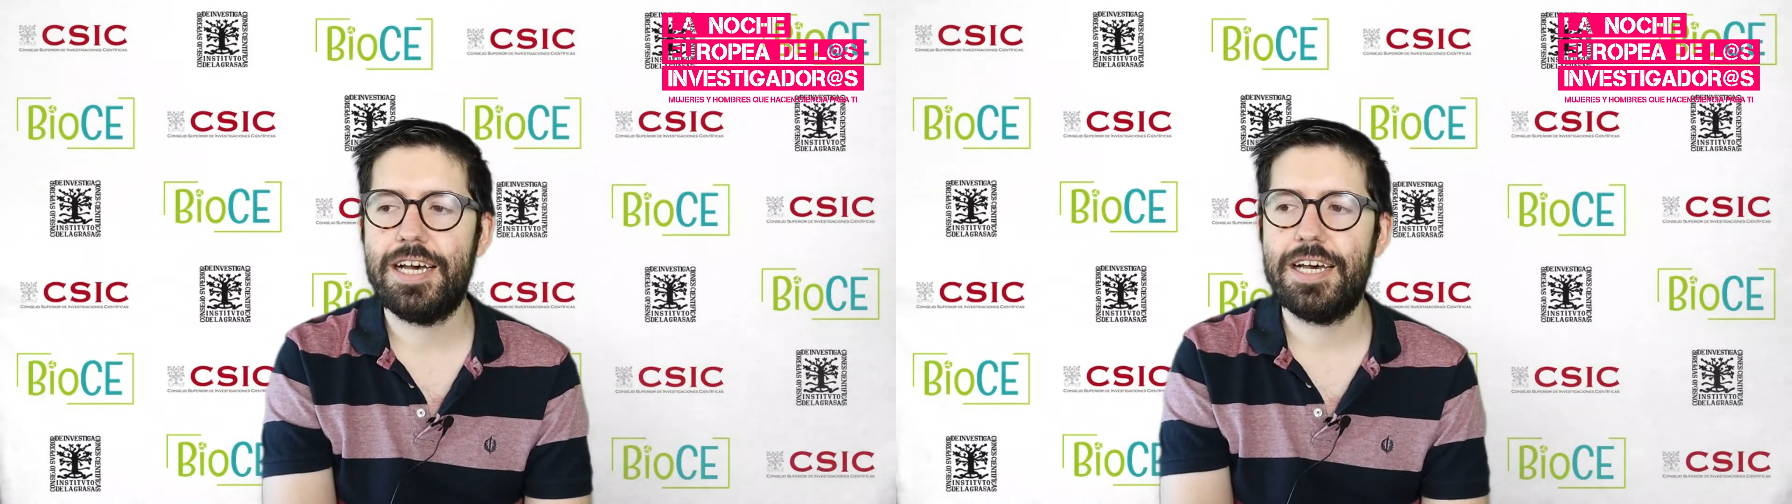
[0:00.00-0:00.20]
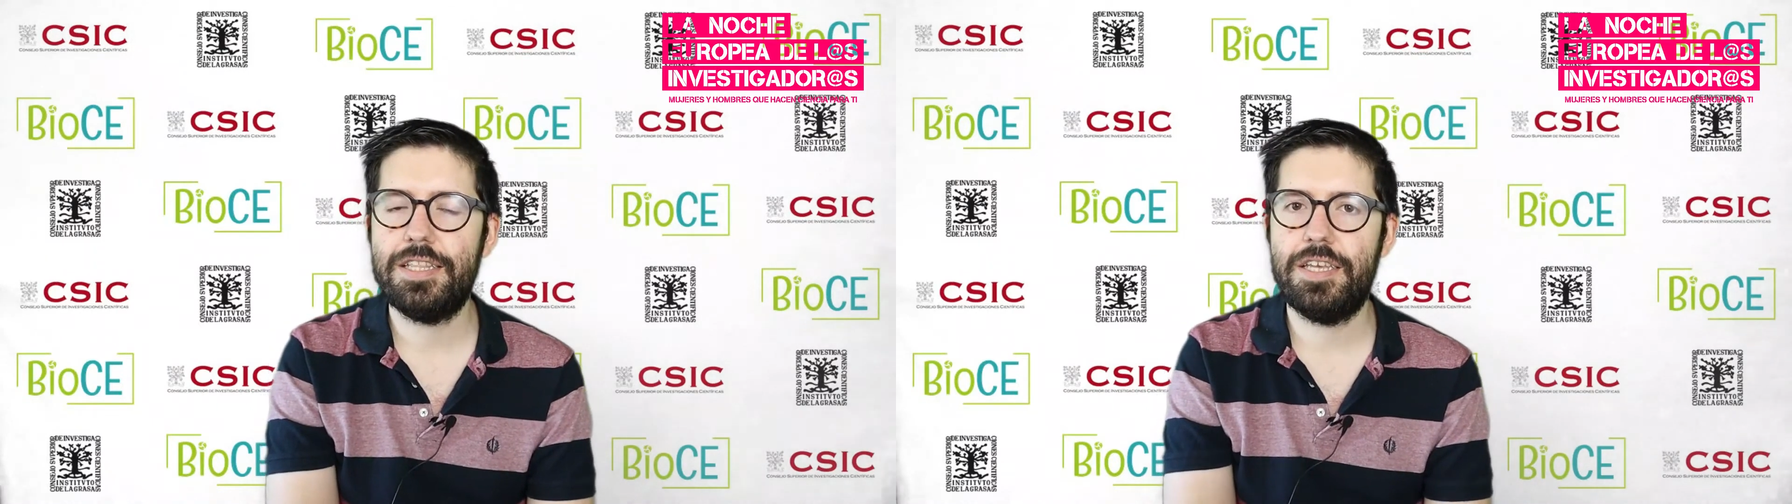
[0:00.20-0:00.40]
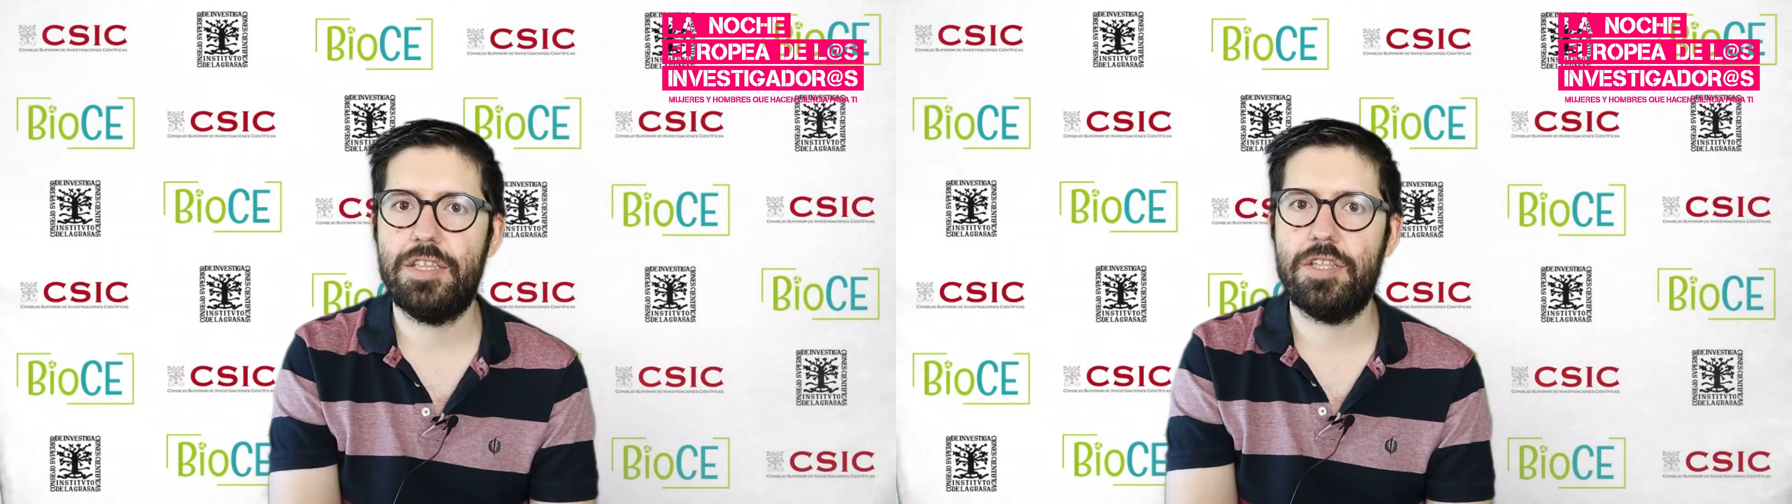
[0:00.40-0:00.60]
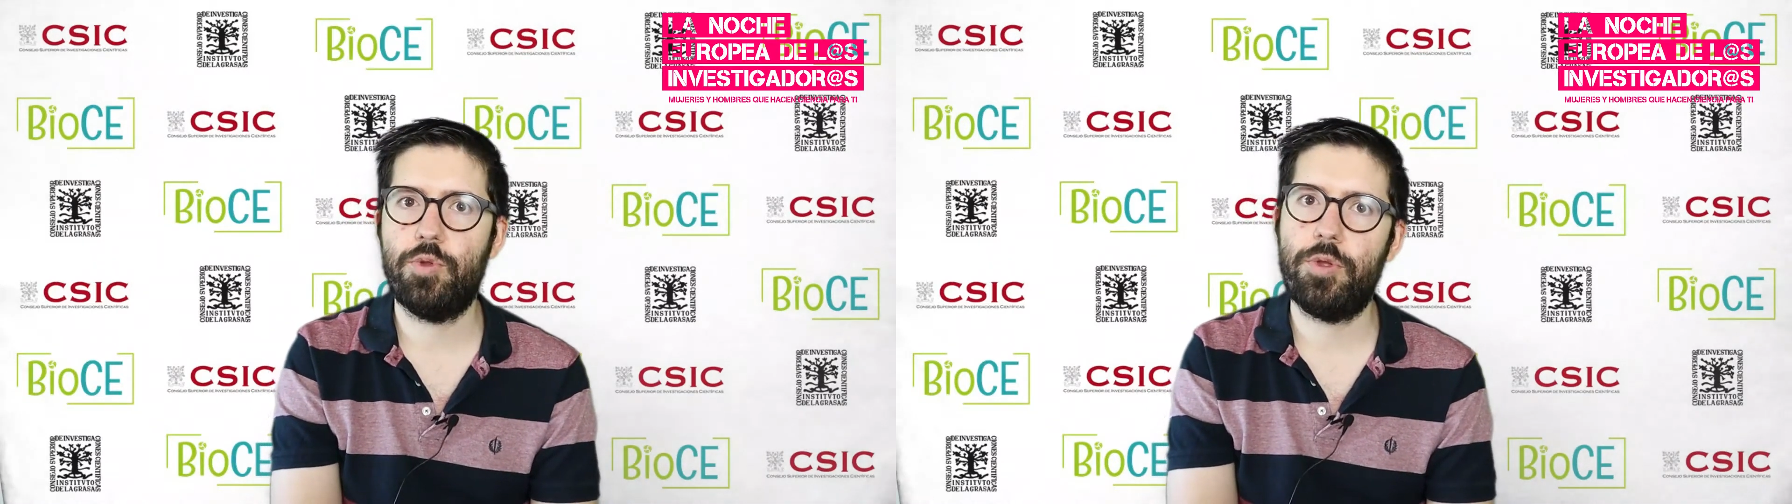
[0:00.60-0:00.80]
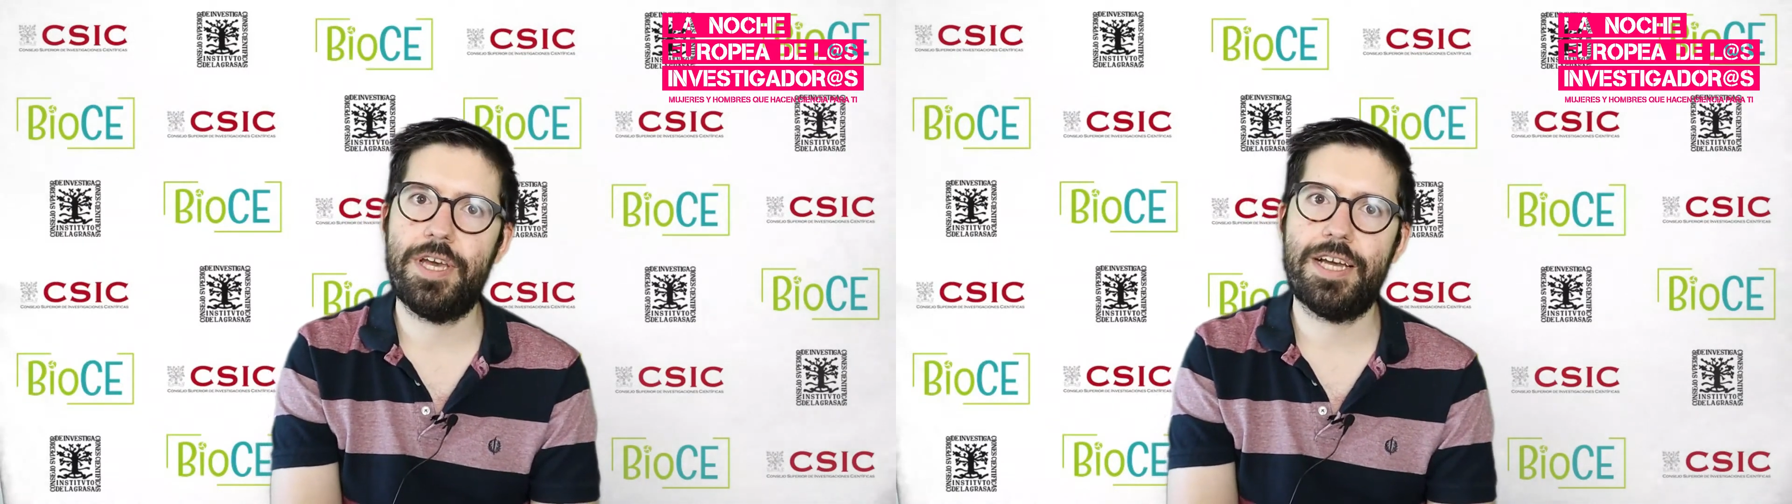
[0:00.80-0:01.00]
at the
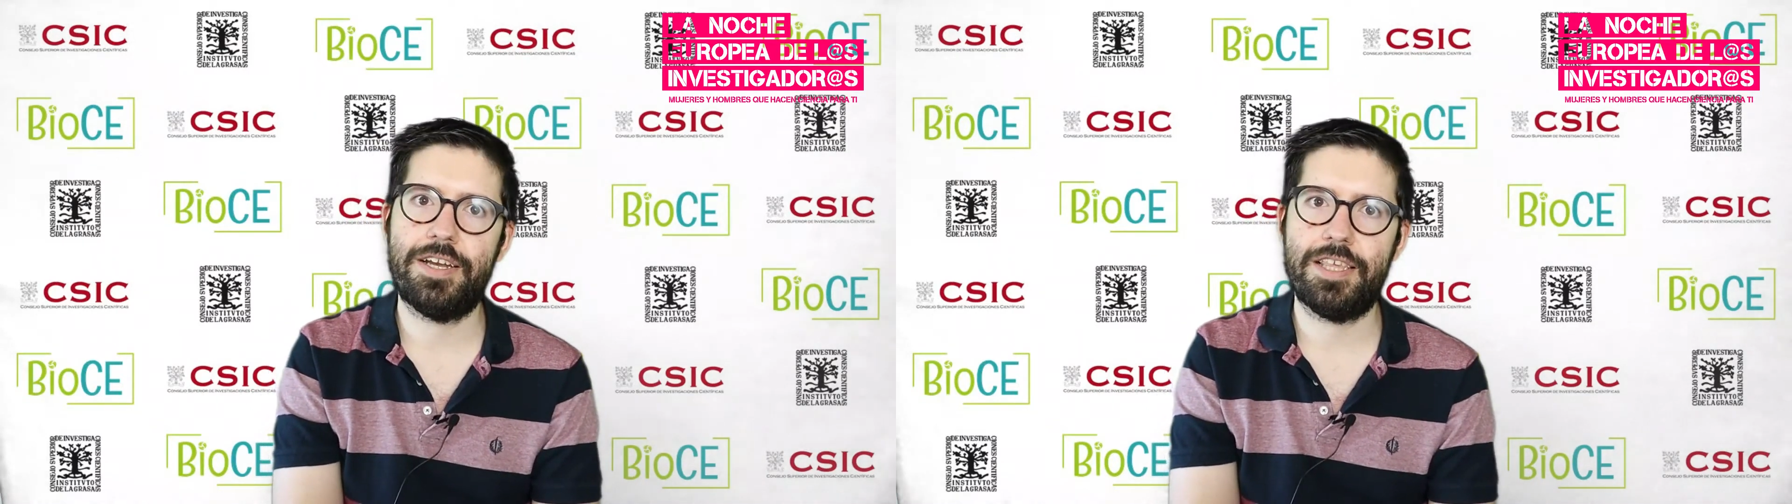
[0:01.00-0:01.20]
Instituto de la